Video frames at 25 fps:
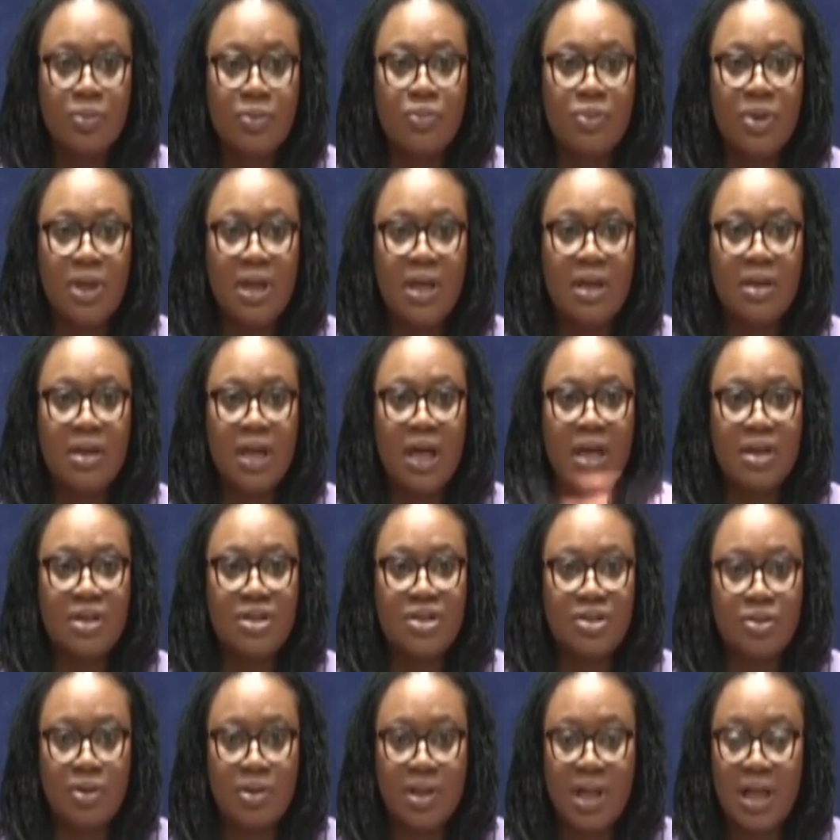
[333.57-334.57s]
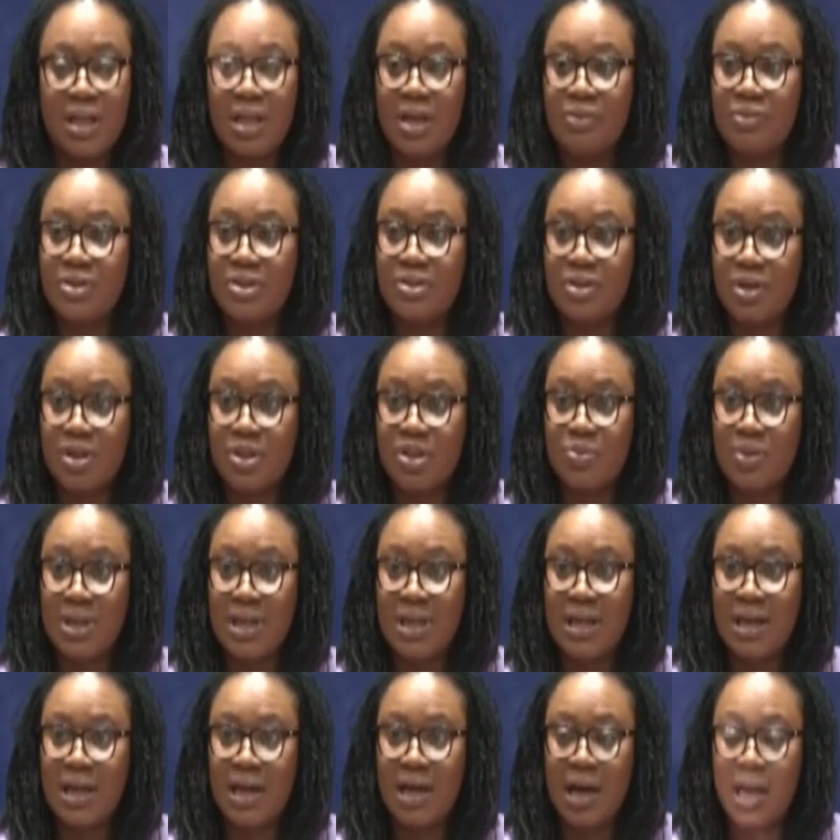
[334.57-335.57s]
we ensure that the results we
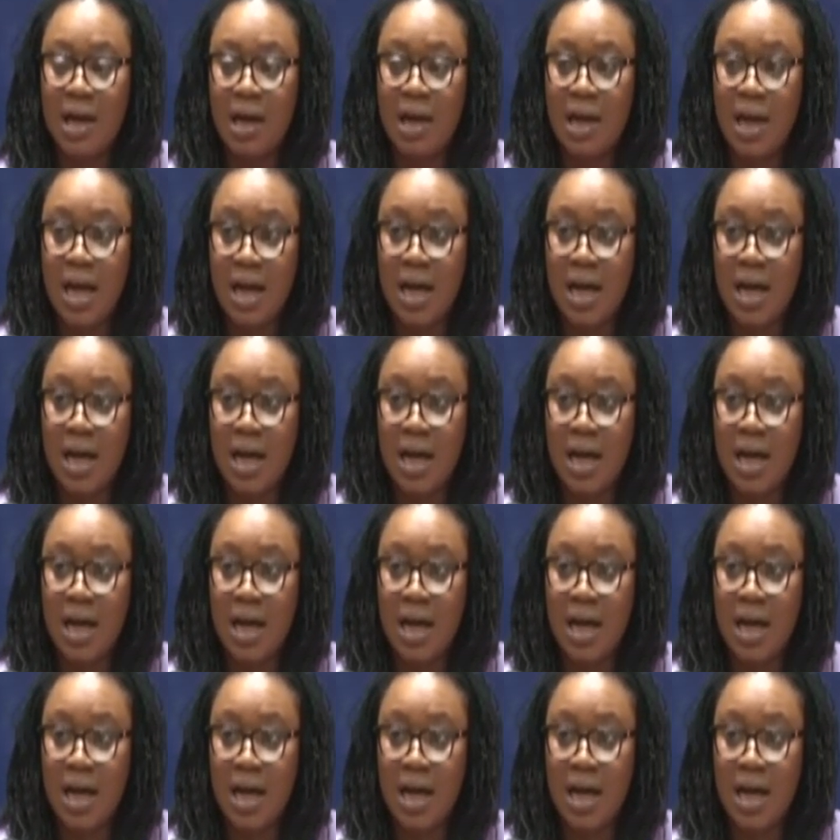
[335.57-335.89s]
declare are